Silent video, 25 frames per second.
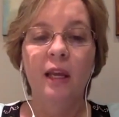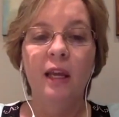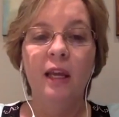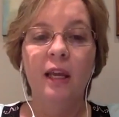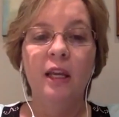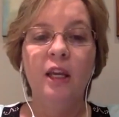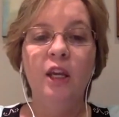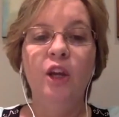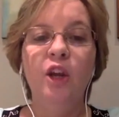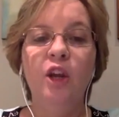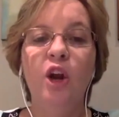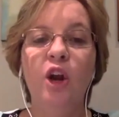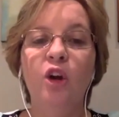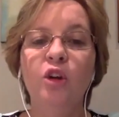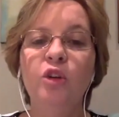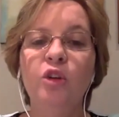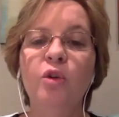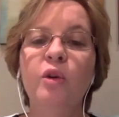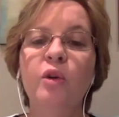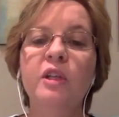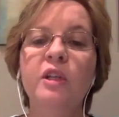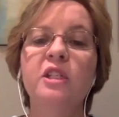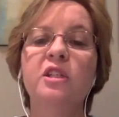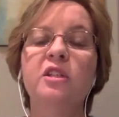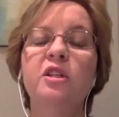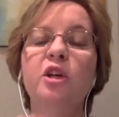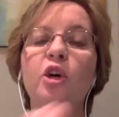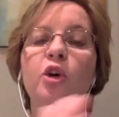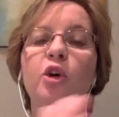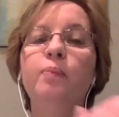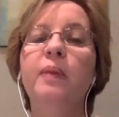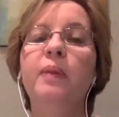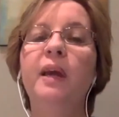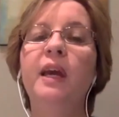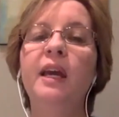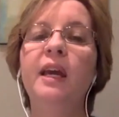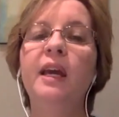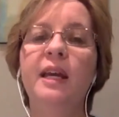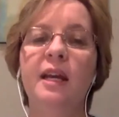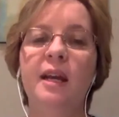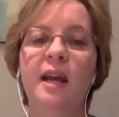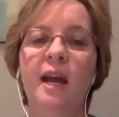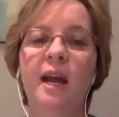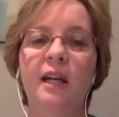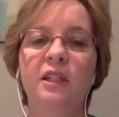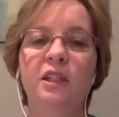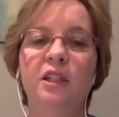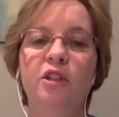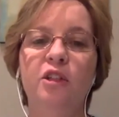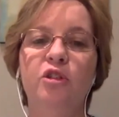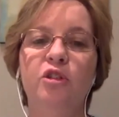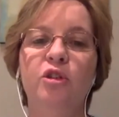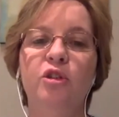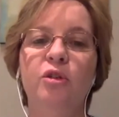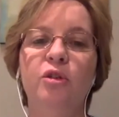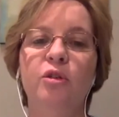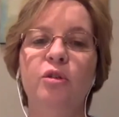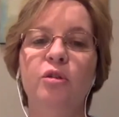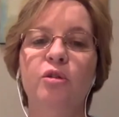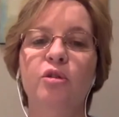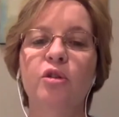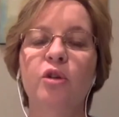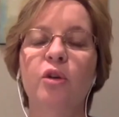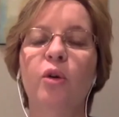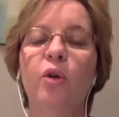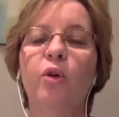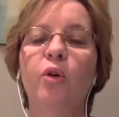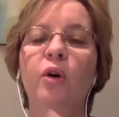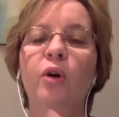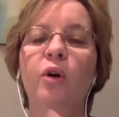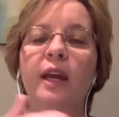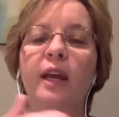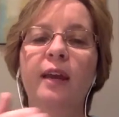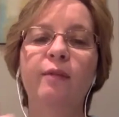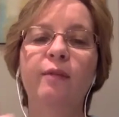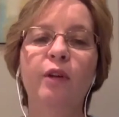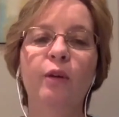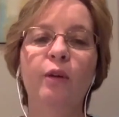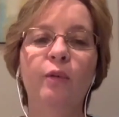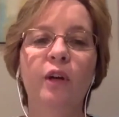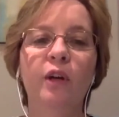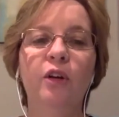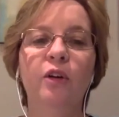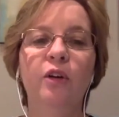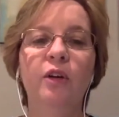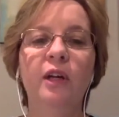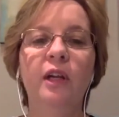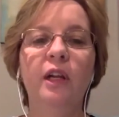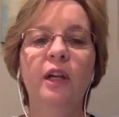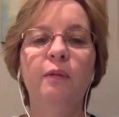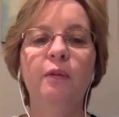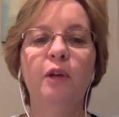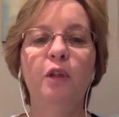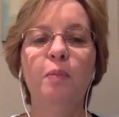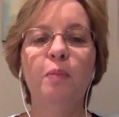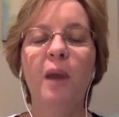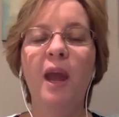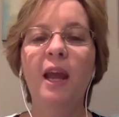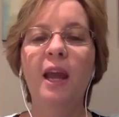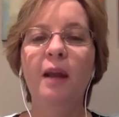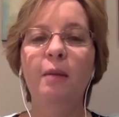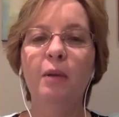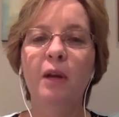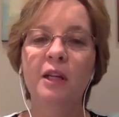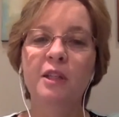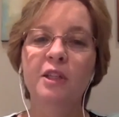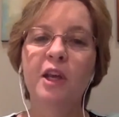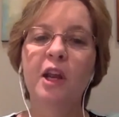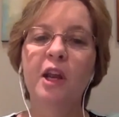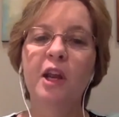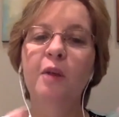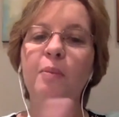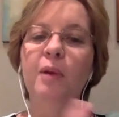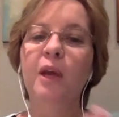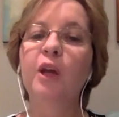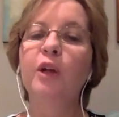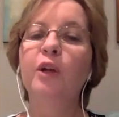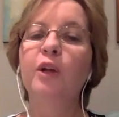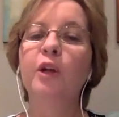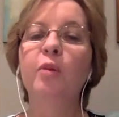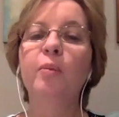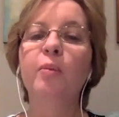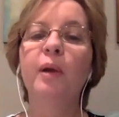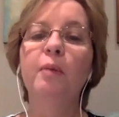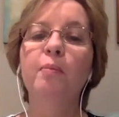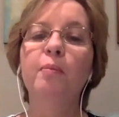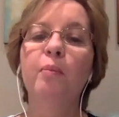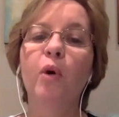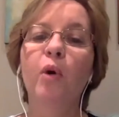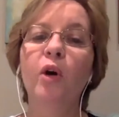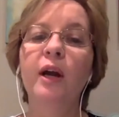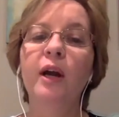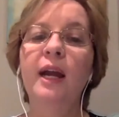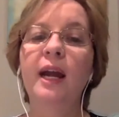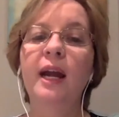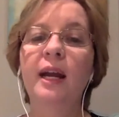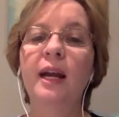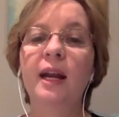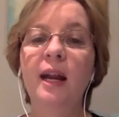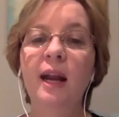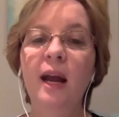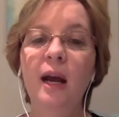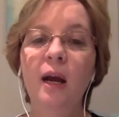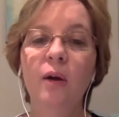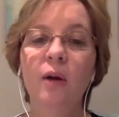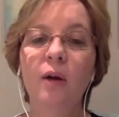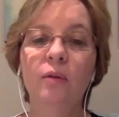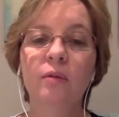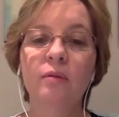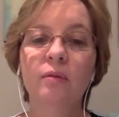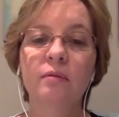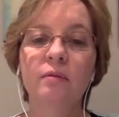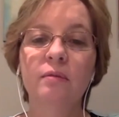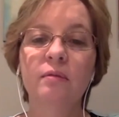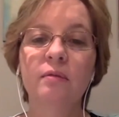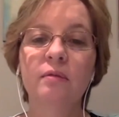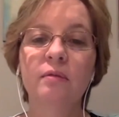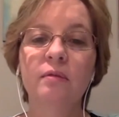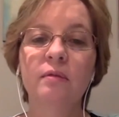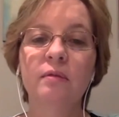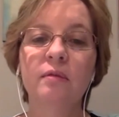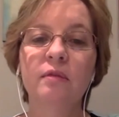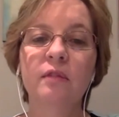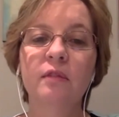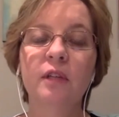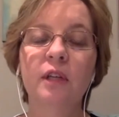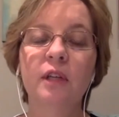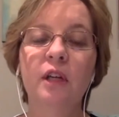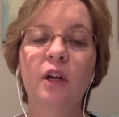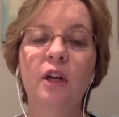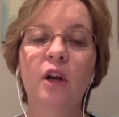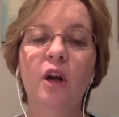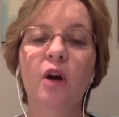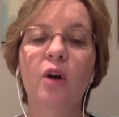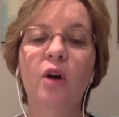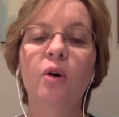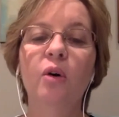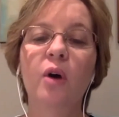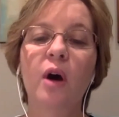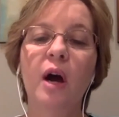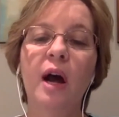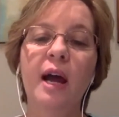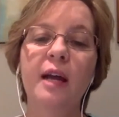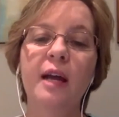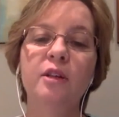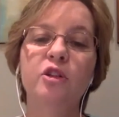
you know, you can still be connected to your soul even when you're dealing with pain, but it's going to be a little bit more in and out, you know? And